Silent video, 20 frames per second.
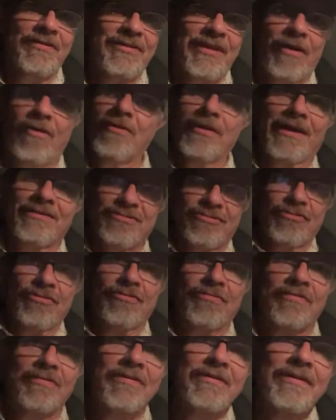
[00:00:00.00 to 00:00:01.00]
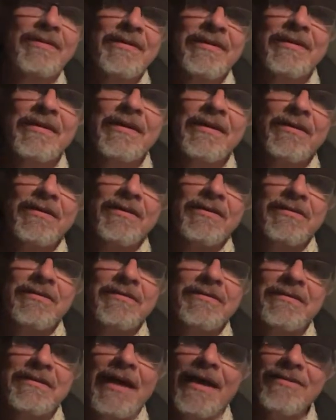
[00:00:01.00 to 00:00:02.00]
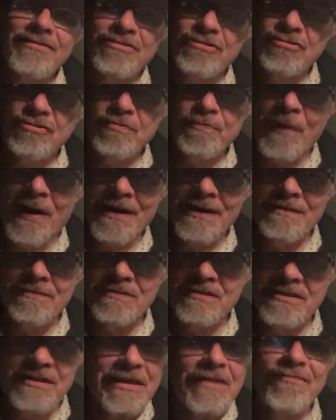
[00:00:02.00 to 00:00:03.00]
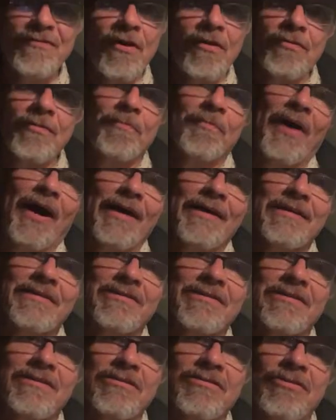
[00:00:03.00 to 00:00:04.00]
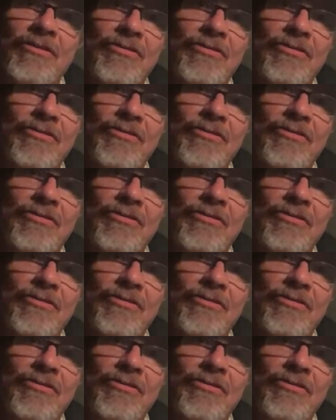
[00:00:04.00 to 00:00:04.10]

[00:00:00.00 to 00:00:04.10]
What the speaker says: say, oh, that's true. That's just by default biased. So